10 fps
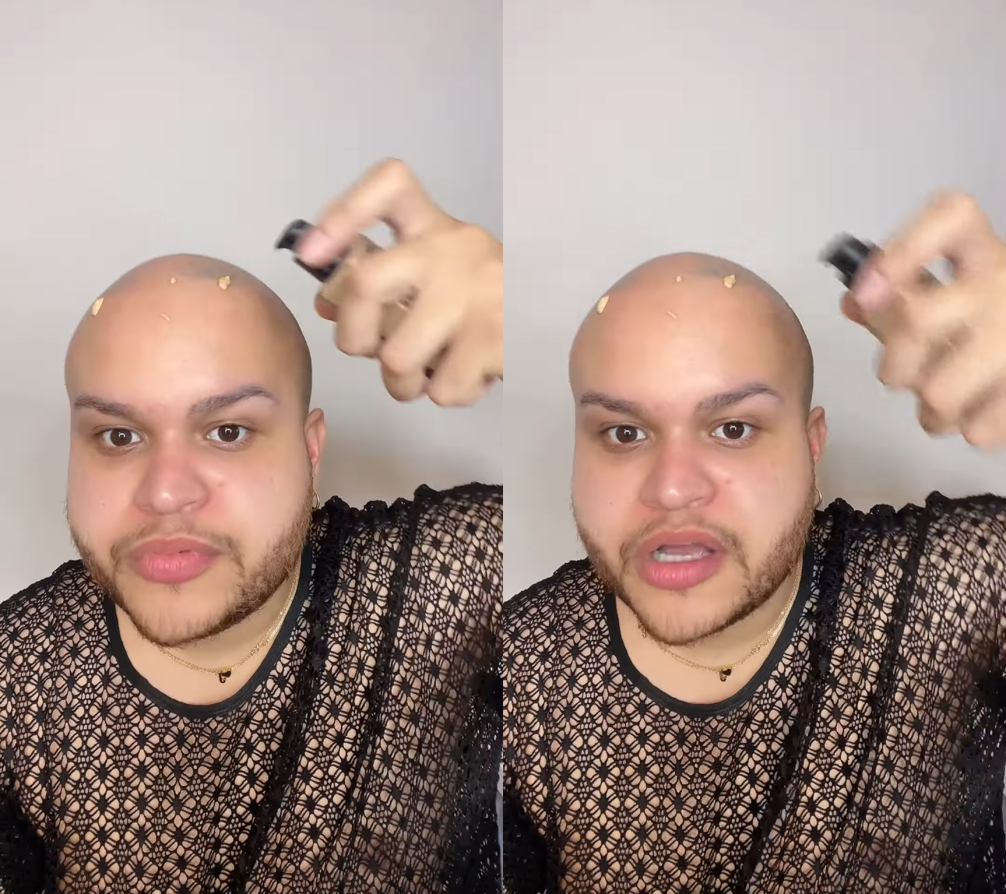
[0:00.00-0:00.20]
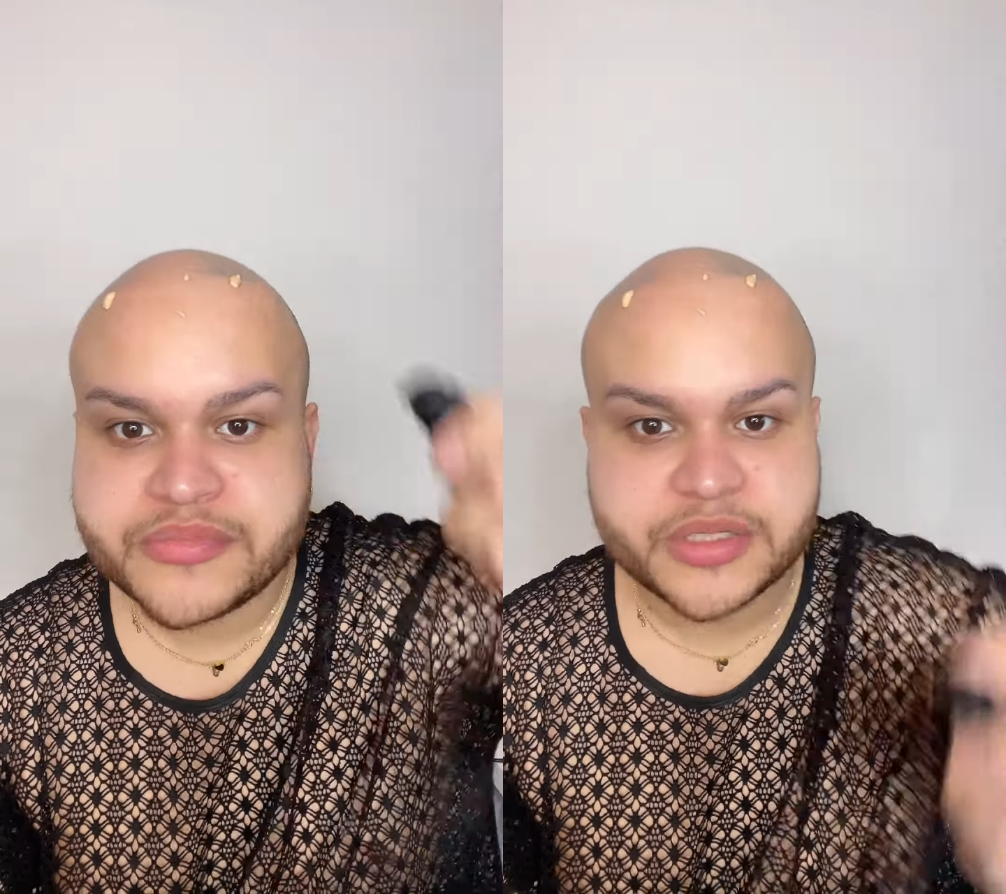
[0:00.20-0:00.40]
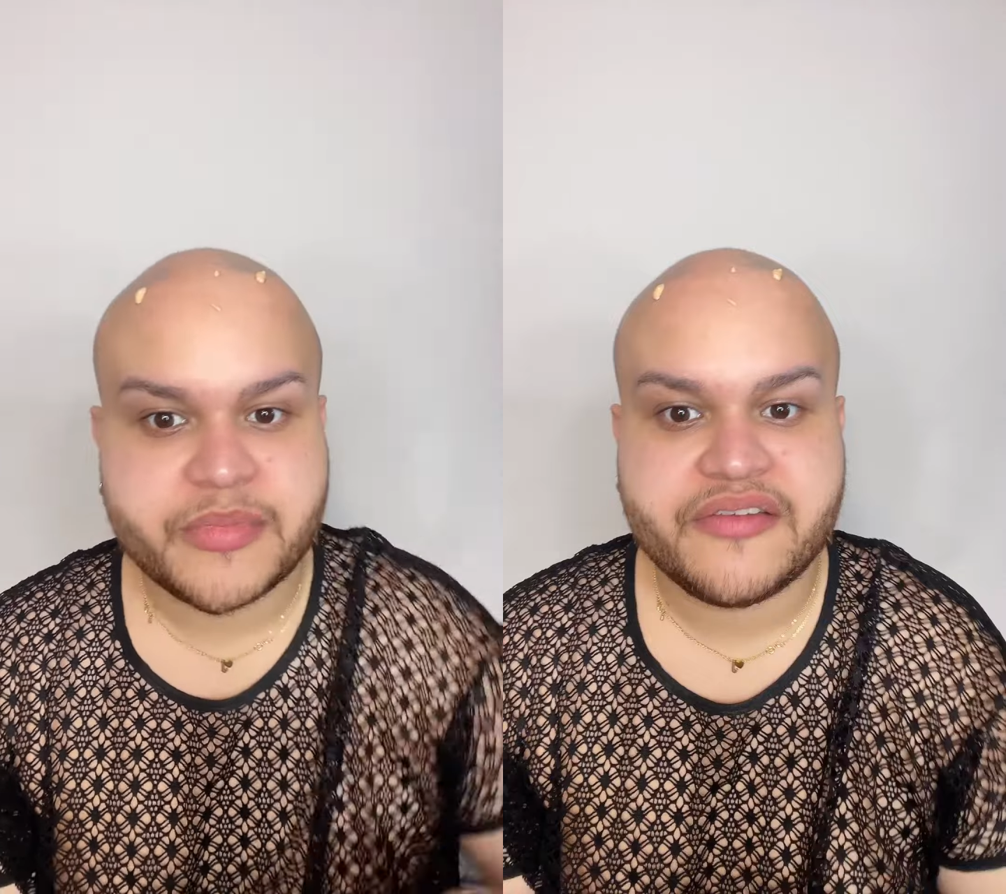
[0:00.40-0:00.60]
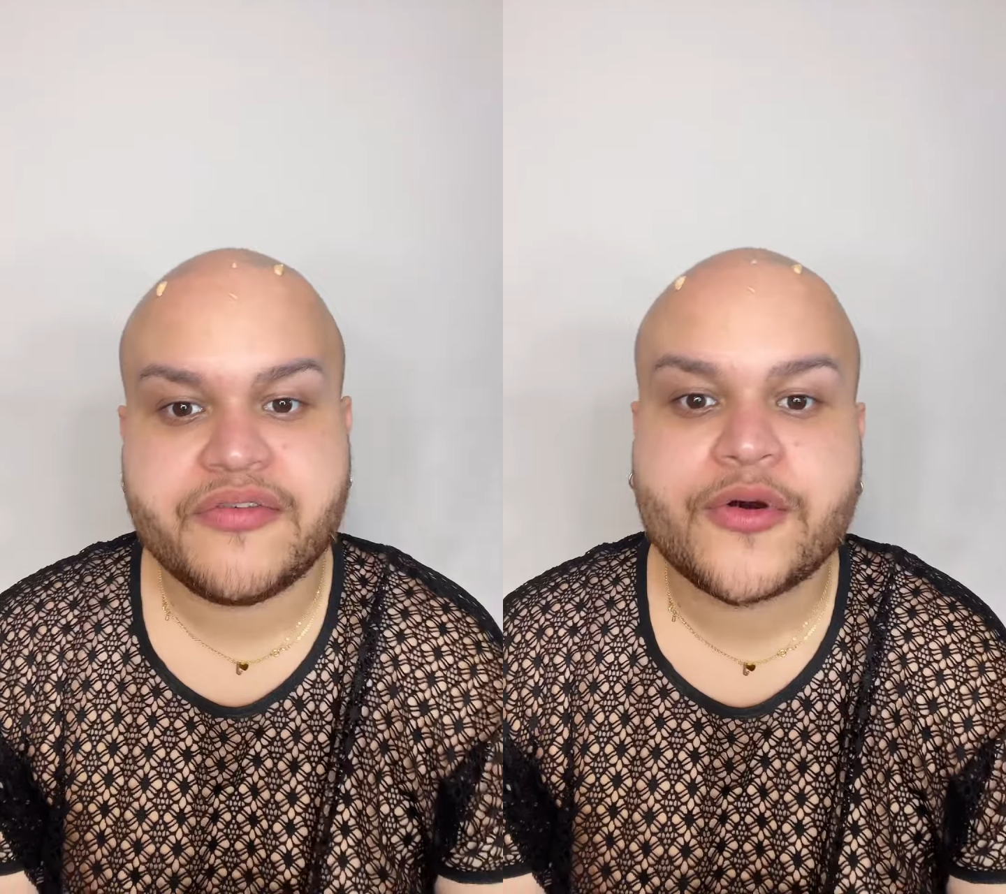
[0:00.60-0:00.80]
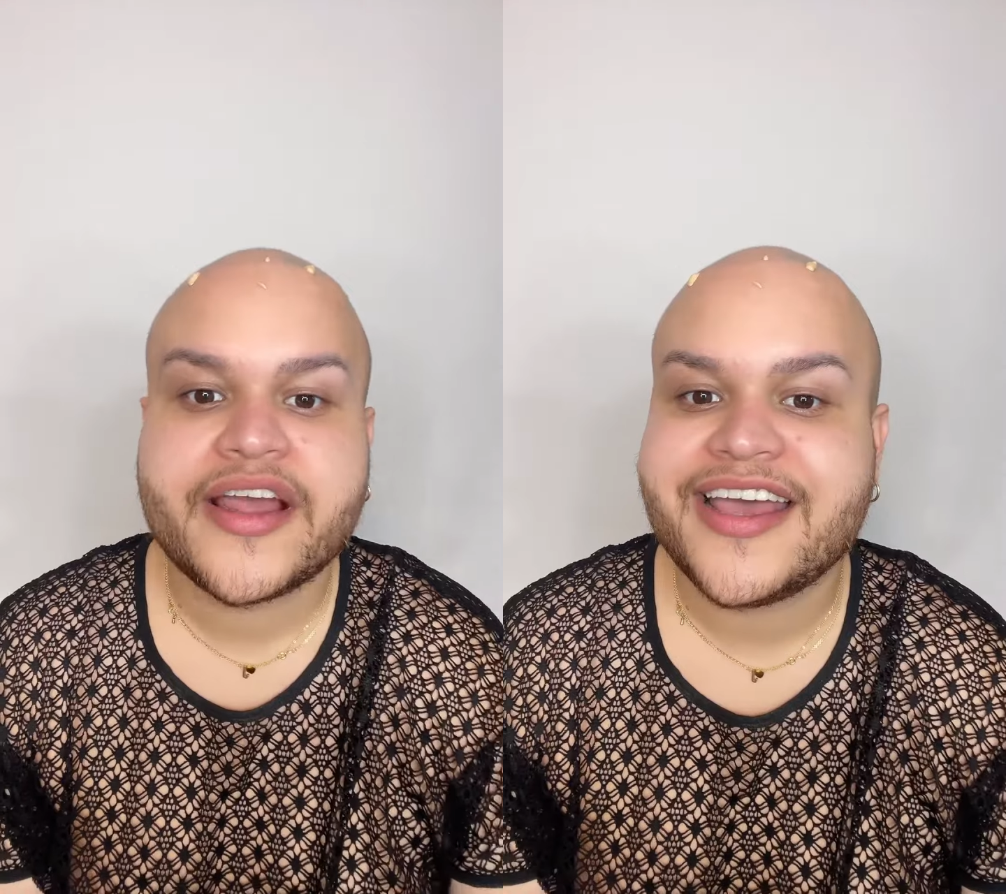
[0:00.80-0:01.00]
pumps in my
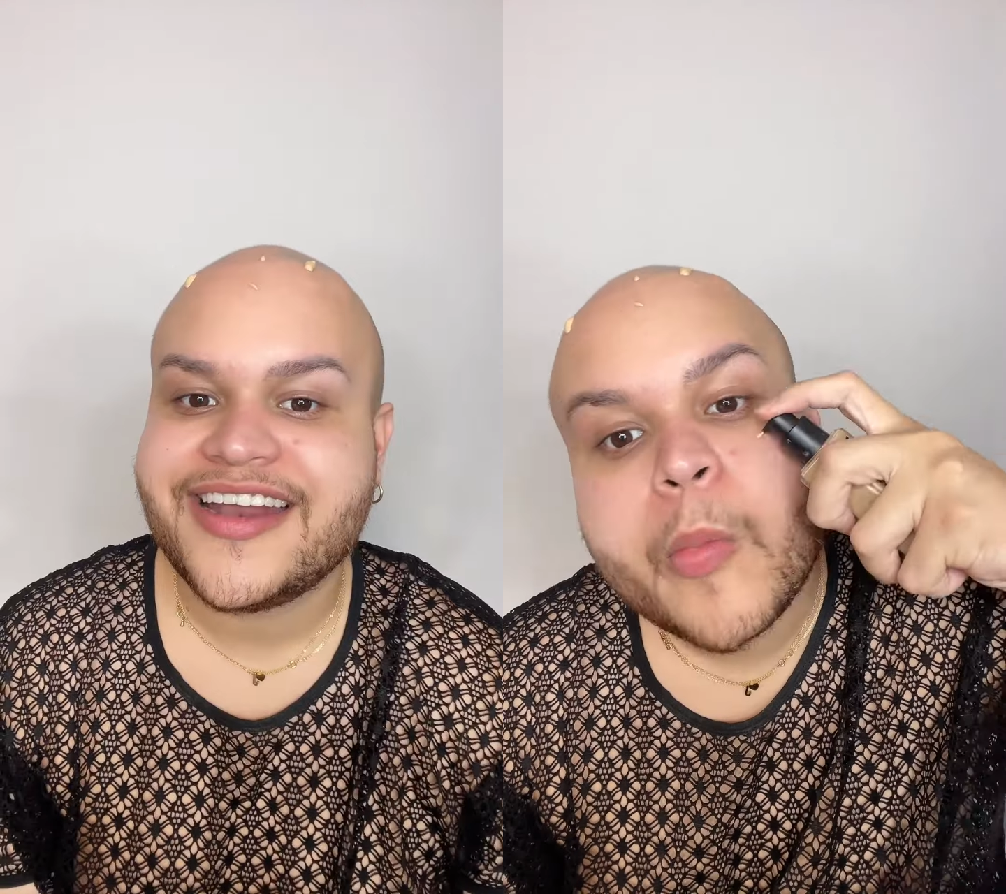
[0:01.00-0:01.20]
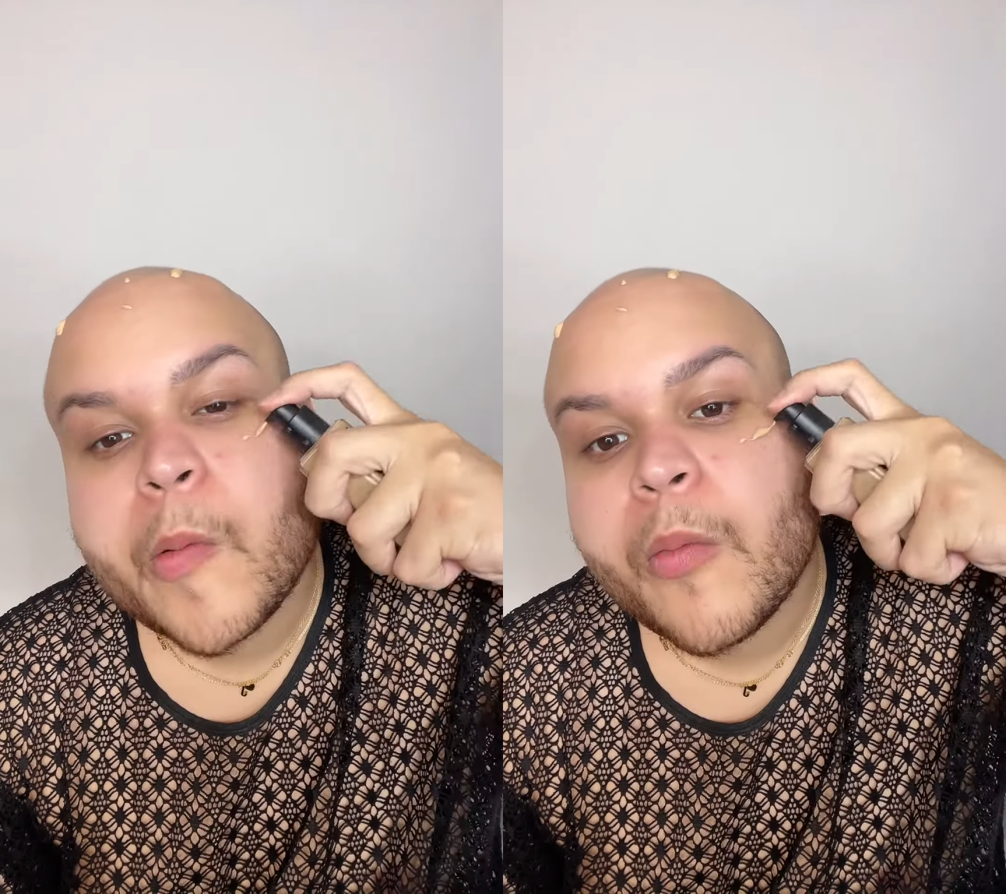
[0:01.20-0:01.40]
forehead,